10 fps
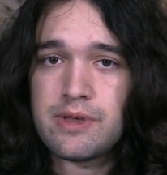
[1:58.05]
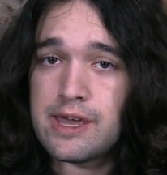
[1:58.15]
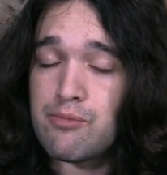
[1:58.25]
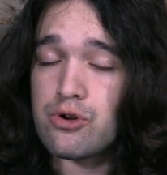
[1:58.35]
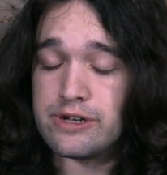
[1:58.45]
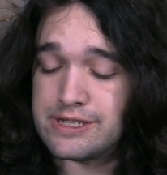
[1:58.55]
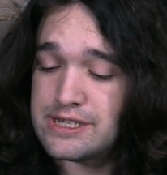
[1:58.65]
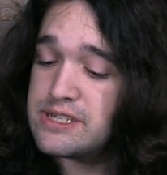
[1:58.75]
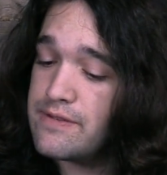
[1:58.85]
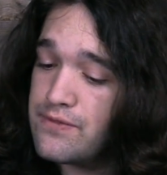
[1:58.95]
a more
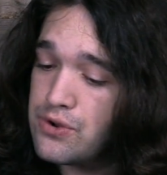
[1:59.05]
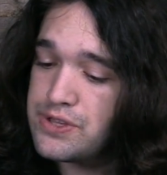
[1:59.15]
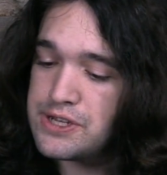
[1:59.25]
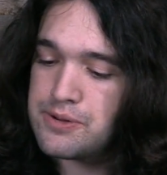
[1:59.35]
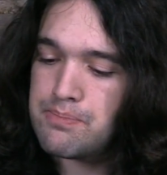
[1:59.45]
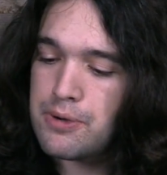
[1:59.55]
consistent voltage,